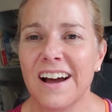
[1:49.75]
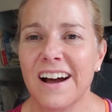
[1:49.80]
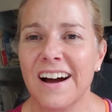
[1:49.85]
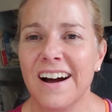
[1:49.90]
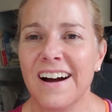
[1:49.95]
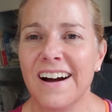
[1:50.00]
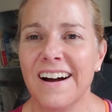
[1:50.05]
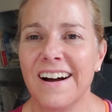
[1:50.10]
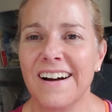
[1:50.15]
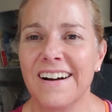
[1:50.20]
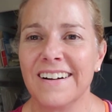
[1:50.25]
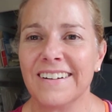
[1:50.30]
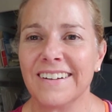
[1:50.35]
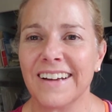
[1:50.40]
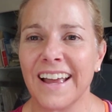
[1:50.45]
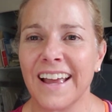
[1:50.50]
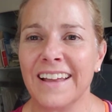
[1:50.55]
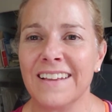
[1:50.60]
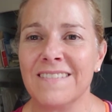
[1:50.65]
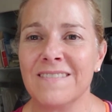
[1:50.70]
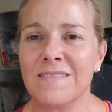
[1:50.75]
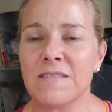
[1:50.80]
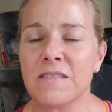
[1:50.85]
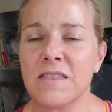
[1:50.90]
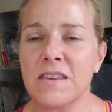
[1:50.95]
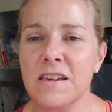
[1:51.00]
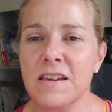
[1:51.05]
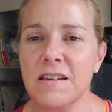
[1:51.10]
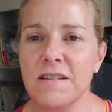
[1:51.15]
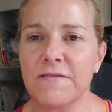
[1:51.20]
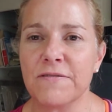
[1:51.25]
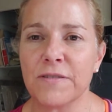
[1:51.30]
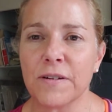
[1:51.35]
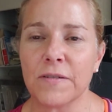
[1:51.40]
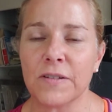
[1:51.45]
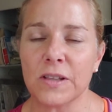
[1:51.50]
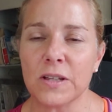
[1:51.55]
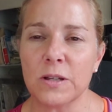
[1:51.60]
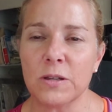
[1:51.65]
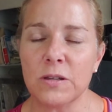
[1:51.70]
And the
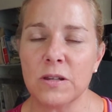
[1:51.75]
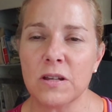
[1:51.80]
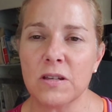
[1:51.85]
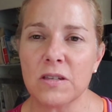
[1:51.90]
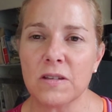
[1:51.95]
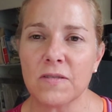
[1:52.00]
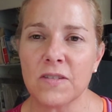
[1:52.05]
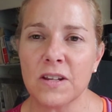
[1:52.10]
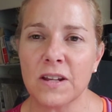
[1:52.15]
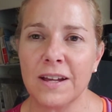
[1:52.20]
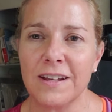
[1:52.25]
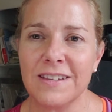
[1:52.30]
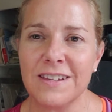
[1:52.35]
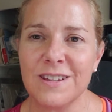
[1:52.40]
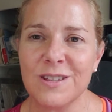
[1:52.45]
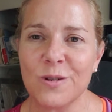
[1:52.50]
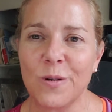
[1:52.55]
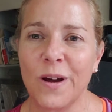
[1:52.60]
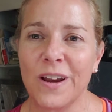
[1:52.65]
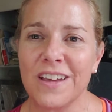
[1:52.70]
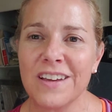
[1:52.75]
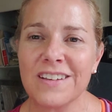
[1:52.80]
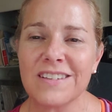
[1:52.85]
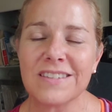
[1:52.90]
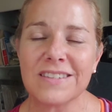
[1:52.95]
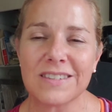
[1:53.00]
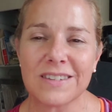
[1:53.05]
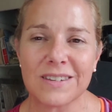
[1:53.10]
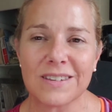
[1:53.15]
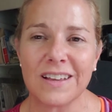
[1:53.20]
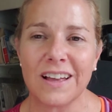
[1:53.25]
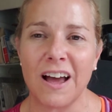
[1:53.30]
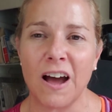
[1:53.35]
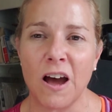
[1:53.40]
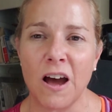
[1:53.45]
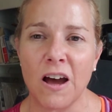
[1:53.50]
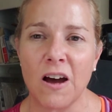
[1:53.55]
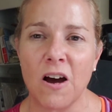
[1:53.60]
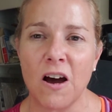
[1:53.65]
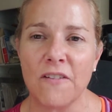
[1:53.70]
frivolousness of the 1920s
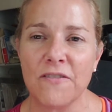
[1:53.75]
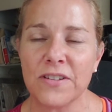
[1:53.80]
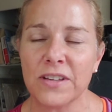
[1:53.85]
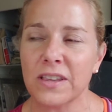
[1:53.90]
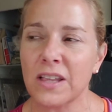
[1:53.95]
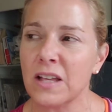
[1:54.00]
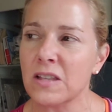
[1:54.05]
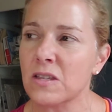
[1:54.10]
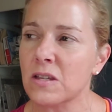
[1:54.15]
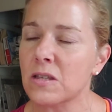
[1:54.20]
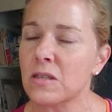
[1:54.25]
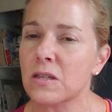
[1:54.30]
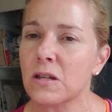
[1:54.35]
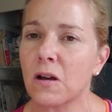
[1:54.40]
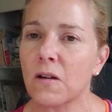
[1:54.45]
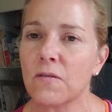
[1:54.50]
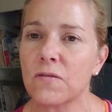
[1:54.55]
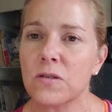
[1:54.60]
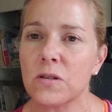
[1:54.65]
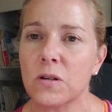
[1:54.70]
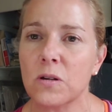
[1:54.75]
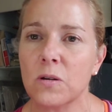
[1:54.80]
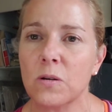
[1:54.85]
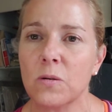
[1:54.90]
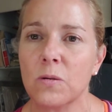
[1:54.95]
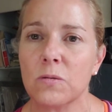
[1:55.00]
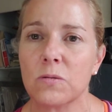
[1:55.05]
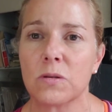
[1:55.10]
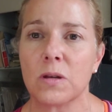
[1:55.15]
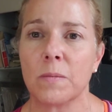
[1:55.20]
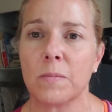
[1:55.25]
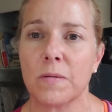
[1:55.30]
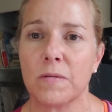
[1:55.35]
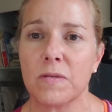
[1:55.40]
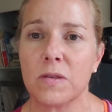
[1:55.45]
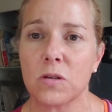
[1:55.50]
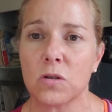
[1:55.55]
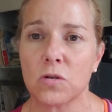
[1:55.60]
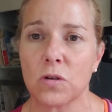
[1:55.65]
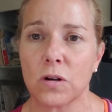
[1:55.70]
often lends itself to some of
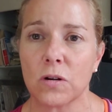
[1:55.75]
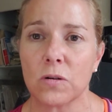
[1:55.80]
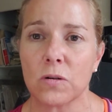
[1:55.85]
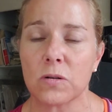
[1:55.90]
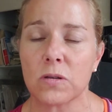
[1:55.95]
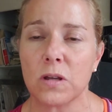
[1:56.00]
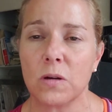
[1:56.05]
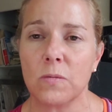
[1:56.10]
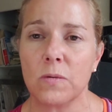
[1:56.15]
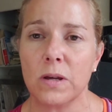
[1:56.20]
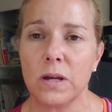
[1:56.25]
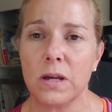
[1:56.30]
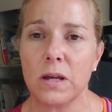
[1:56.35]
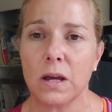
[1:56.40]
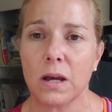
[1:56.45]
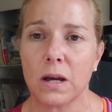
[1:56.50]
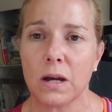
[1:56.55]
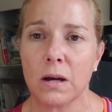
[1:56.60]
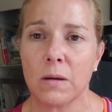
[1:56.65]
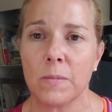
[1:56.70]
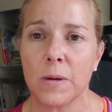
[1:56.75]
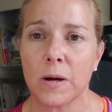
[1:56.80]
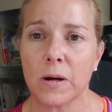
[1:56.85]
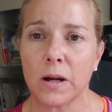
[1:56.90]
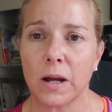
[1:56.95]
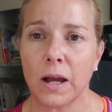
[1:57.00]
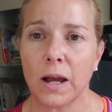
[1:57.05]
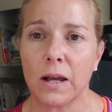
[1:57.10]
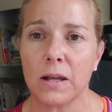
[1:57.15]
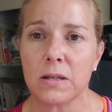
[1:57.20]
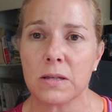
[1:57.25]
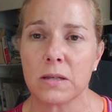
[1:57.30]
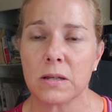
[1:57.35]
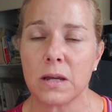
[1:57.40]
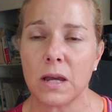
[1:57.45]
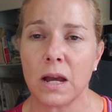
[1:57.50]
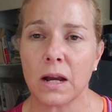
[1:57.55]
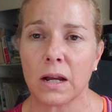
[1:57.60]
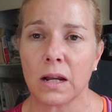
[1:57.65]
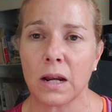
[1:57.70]
the struggles that America has
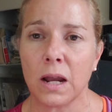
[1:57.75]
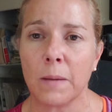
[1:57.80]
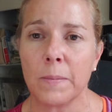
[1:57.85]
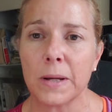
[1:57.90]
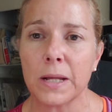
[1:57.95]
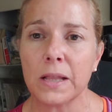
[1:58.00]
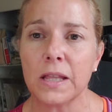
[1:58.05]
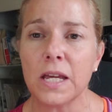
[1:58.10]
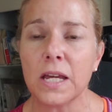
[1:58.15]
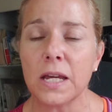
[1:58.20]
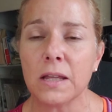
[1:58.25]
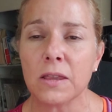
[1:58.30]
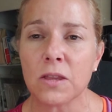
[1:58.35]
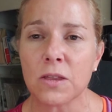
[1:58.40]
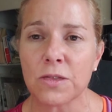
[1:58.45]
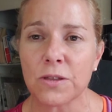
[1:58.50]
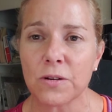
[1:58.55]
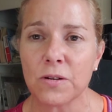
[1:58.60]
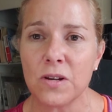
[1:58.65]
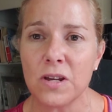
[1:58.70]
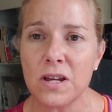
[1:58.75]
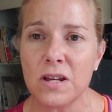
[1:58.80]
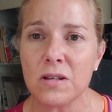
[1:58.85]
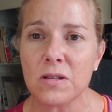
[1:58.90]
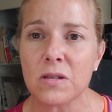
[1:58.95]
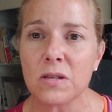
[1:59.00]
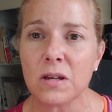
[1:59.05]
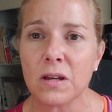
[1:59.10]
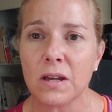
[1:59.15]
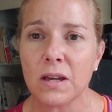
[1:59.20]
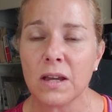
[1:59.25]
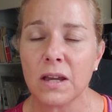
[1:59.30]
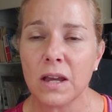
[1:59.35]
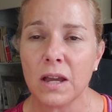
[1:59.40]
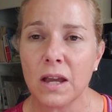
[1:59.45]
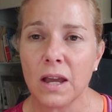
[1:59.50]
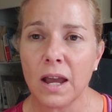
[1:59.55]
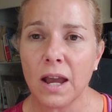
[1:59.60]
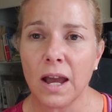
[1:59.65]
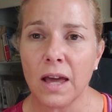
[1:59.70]
economically in the 30s.
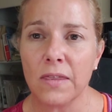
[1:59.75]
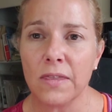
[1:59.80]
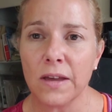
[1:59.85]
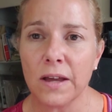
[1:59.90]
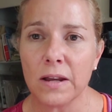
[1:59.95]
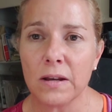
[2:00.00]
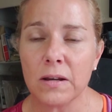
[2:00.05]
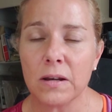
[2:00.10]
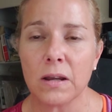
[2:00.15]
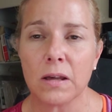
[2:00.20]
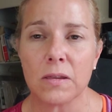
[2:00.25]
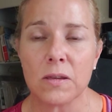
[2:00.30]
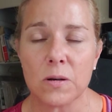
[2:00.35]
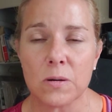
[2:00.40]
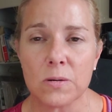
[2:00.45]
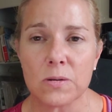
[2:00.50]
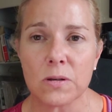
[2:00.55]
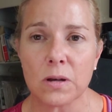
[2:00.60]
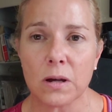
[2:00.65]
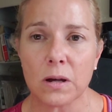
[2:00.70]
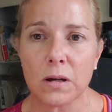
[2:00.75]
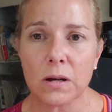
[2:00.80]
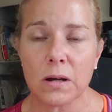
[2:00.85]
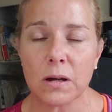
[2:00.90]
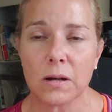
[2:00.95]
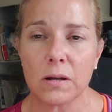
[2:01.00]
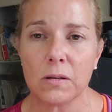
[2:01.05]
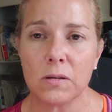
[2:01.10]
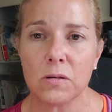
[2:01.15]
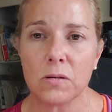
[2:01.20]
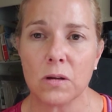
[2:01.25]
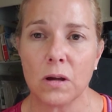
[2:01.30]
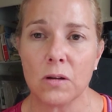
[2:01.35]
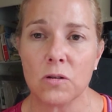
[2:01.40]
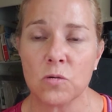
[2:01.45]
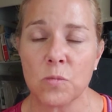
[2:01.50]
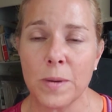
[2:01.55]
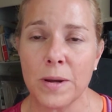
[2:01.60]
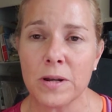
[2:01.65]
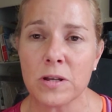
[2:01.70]
And then there's a
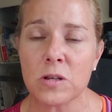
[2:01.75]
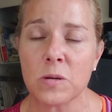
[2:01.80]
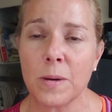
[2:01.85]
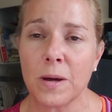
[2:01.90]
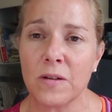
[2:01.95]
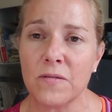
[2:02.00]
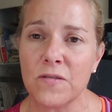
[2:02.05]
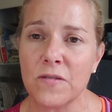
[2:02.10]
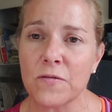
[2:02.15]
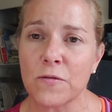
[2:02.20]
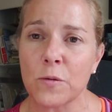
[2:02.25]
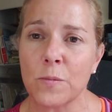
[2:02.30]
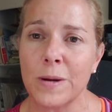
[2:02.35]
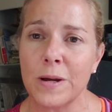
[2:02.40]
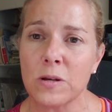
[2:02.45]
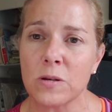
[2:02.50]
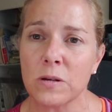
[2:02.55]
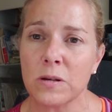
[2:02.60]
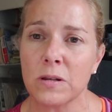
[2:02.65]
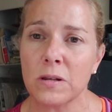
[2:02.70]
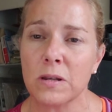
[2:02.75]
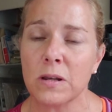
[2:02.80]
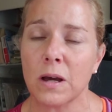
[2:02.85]
tremendous amount of information